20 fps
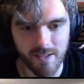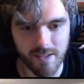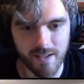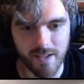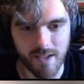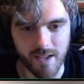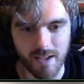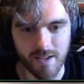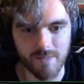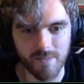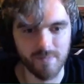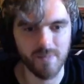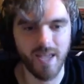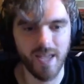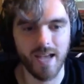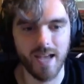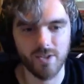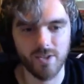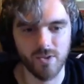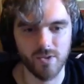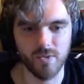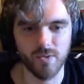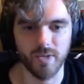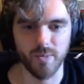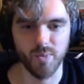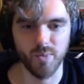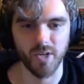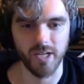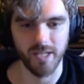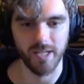Yeah, so it's really
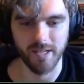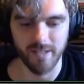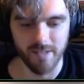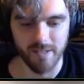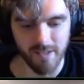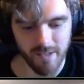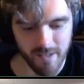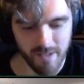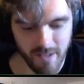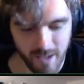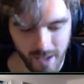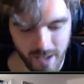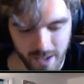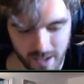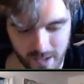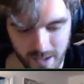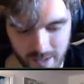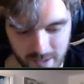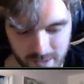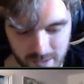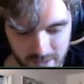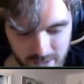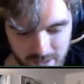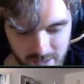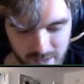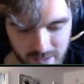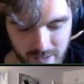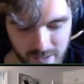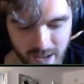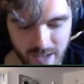pretty.
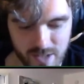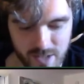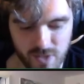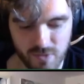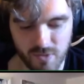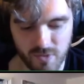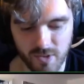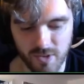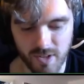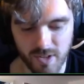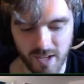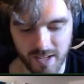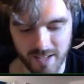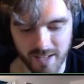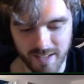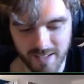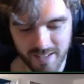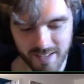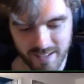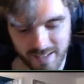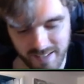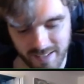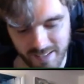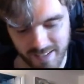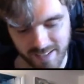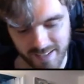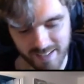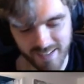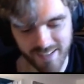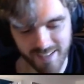Nice for
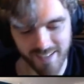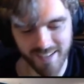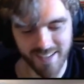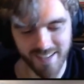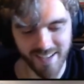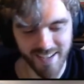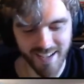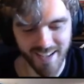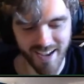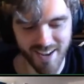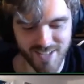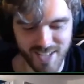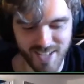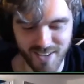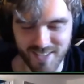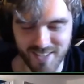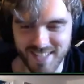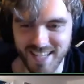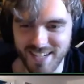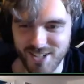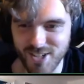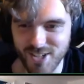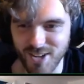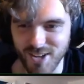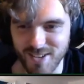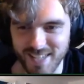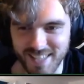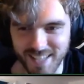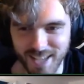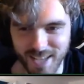someone's like, show
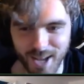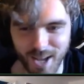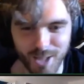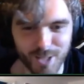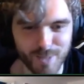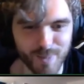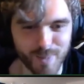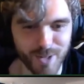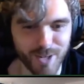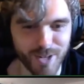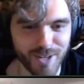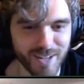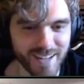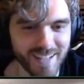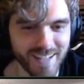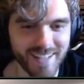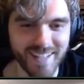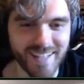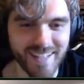us the color burn.